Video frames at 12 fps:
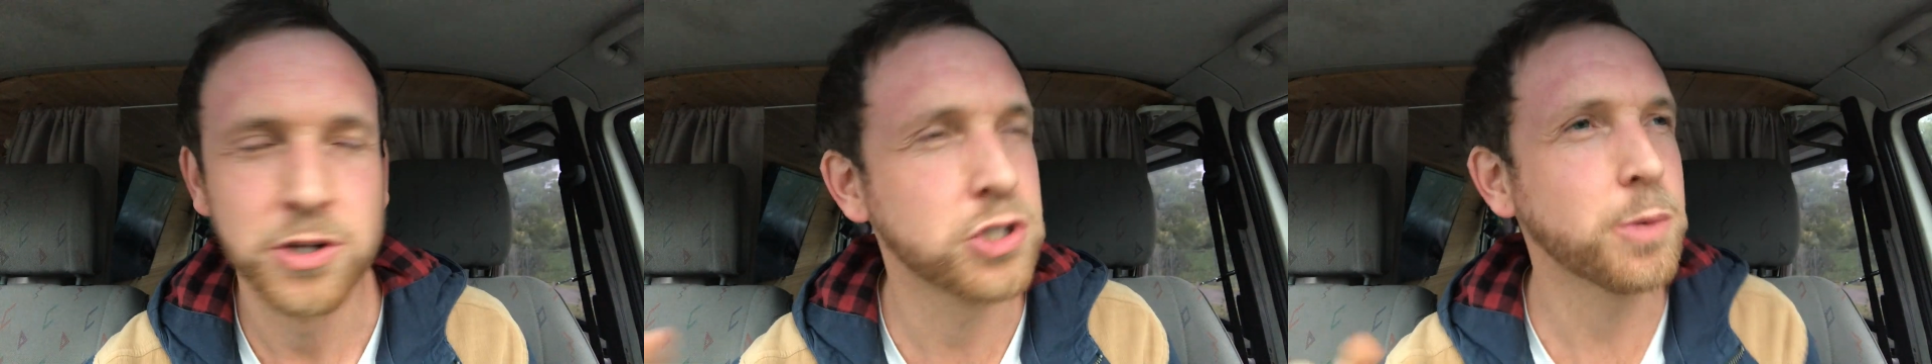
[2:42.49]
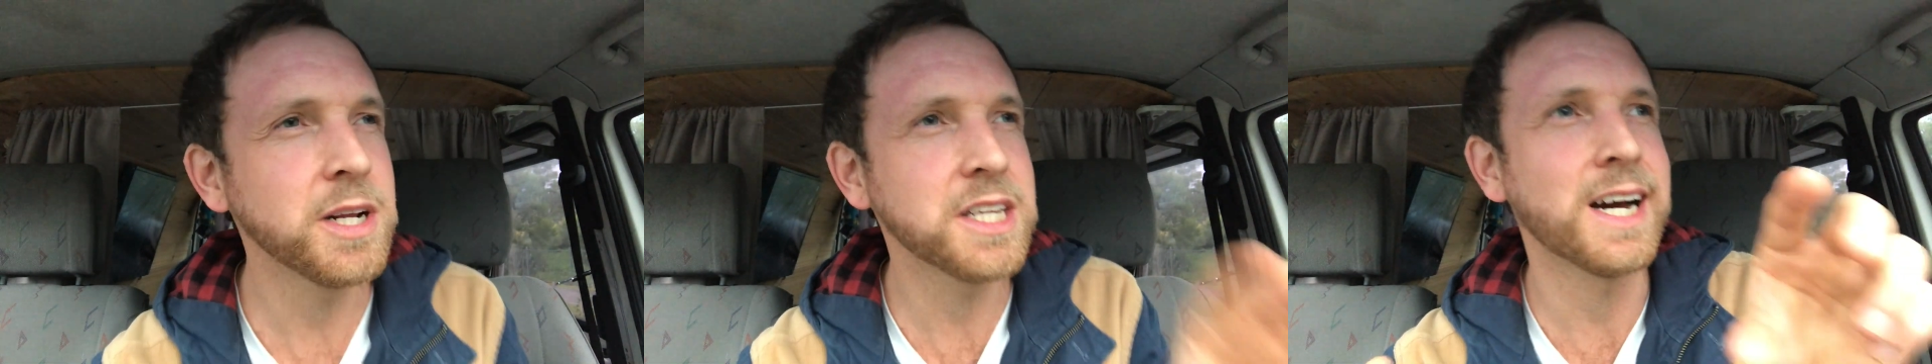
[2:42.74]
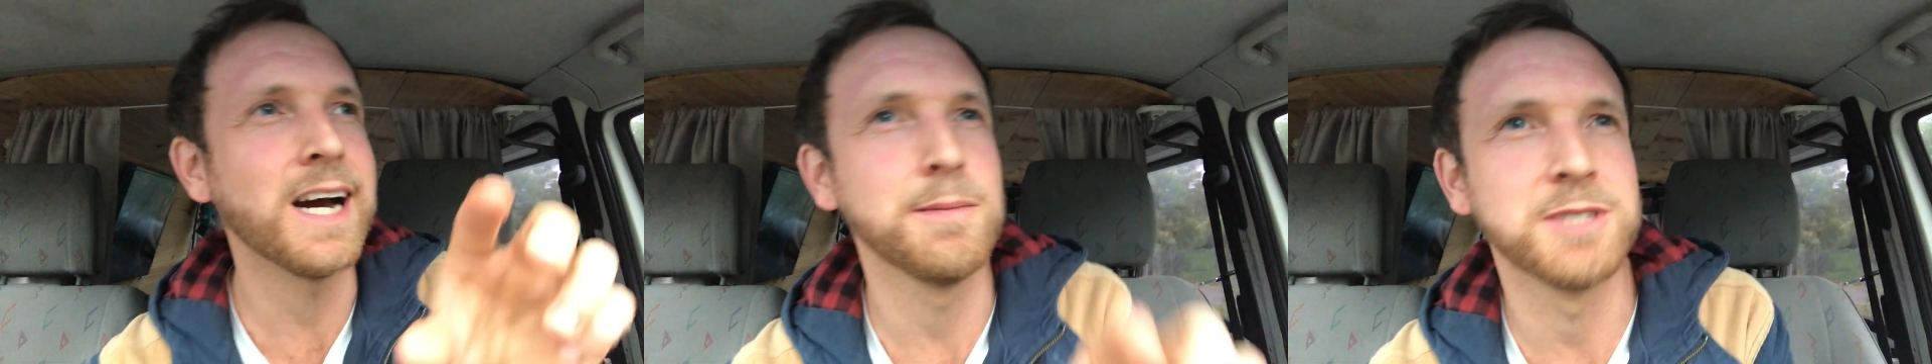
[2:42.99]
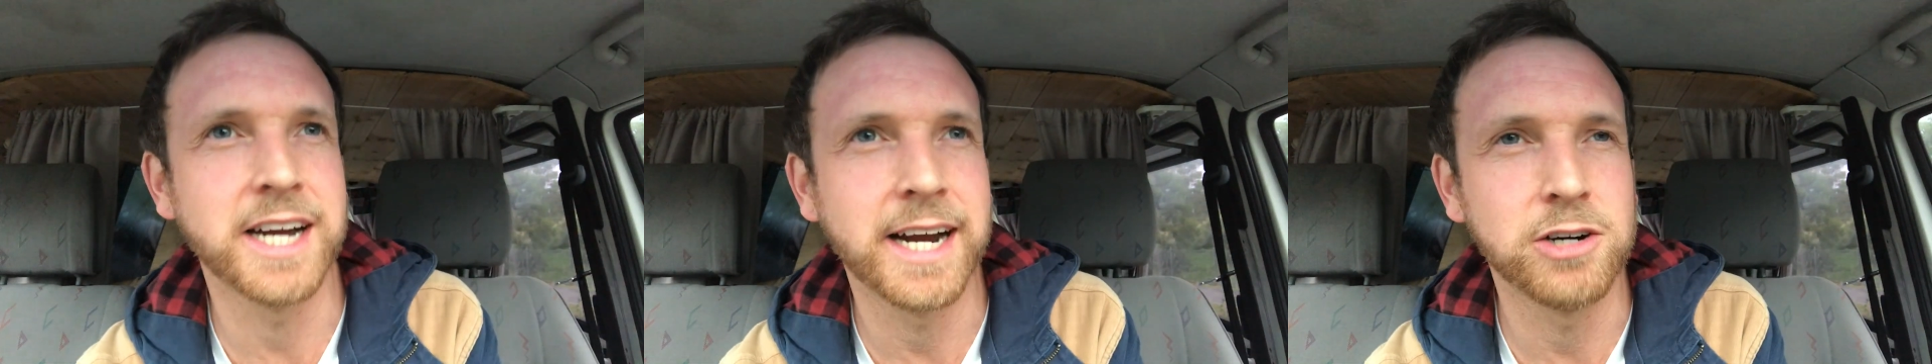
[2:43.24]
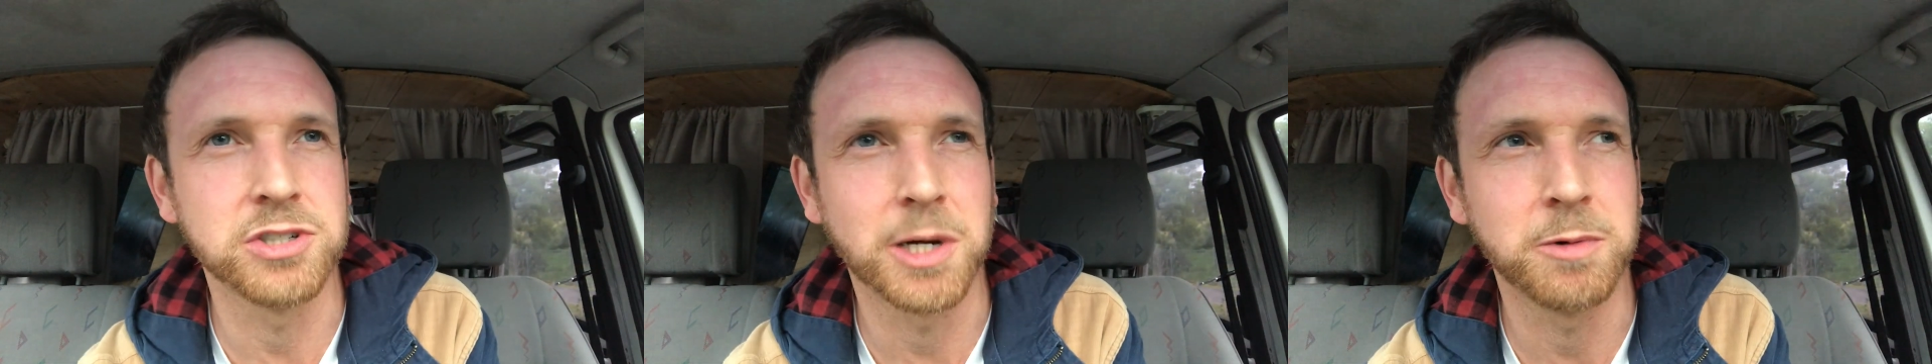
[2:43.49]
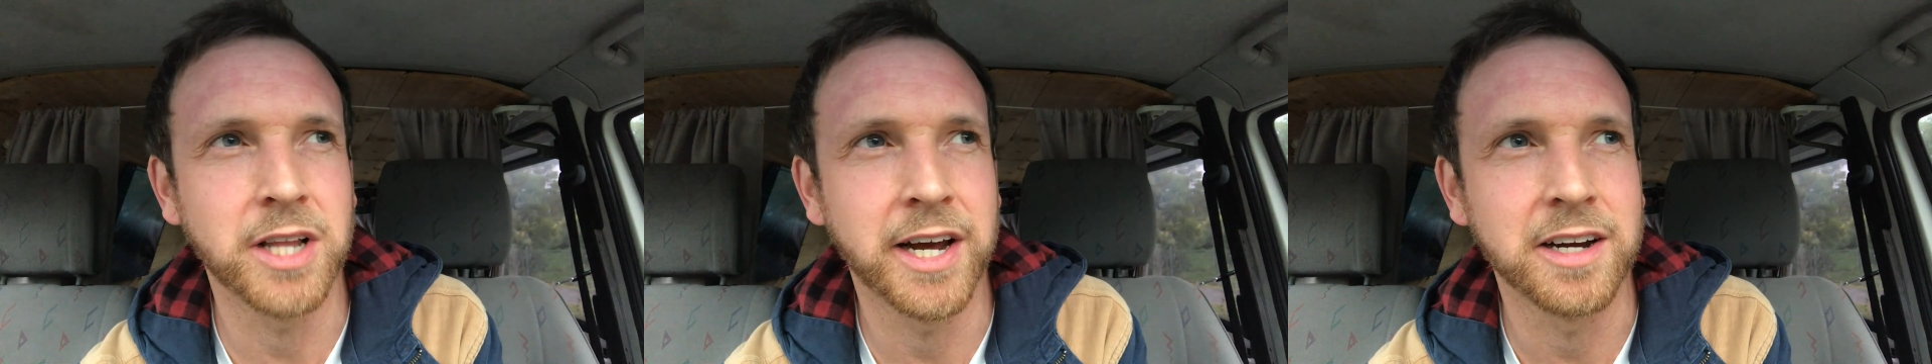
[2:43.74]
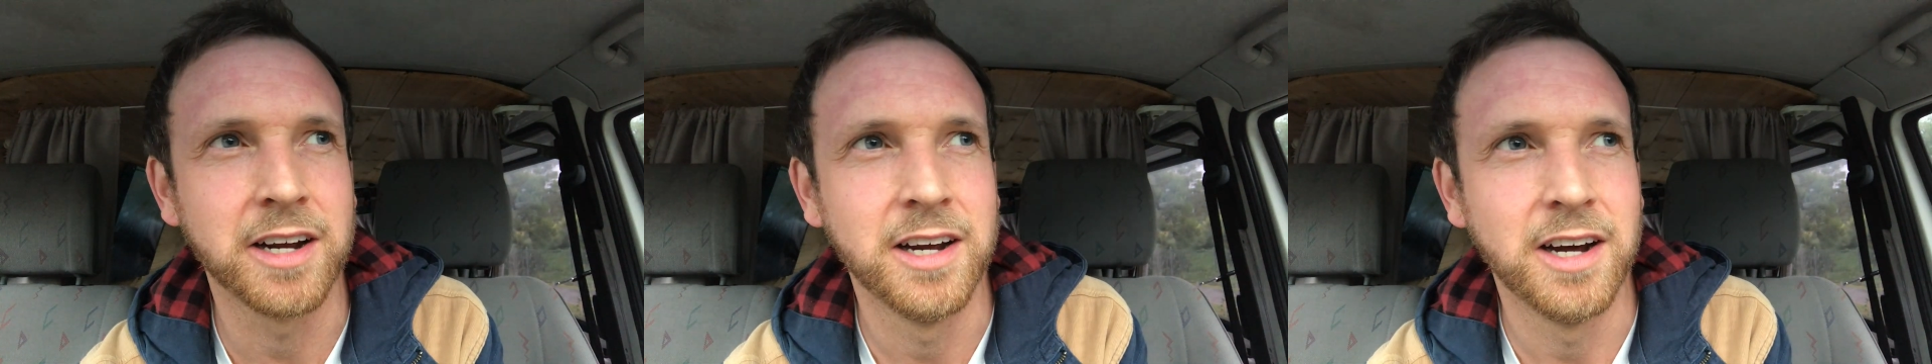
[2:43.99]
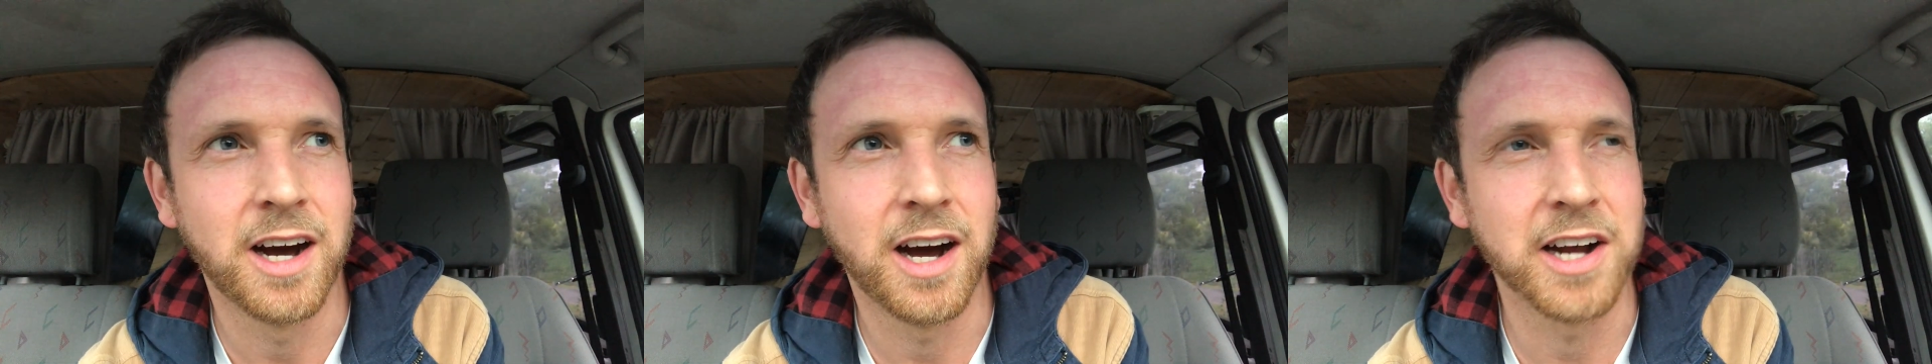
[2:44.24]
So many times in a house I would like
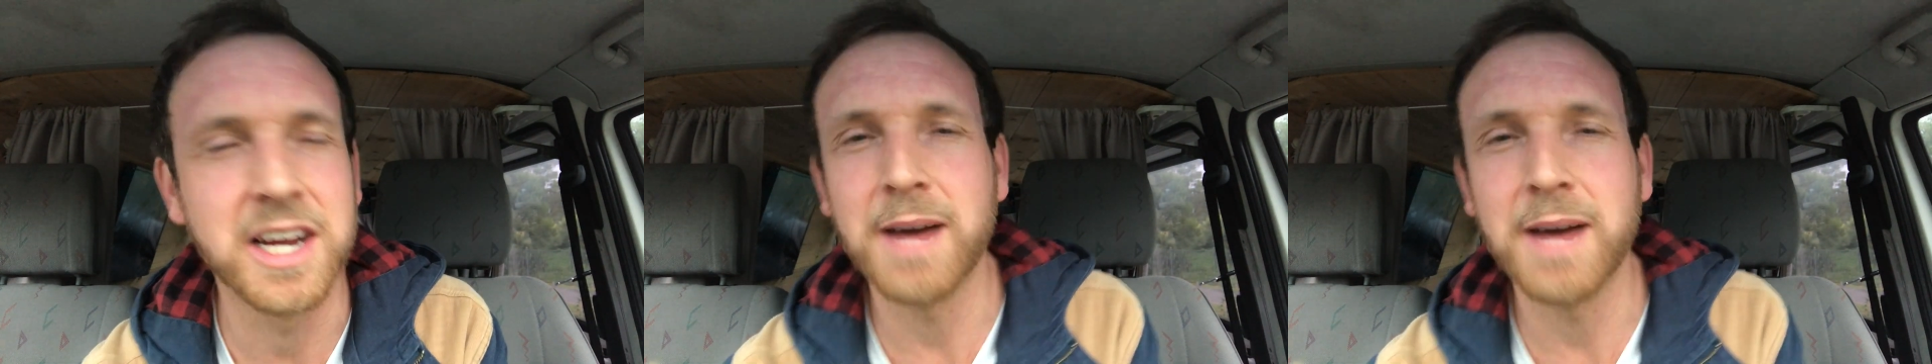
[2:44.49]
uh,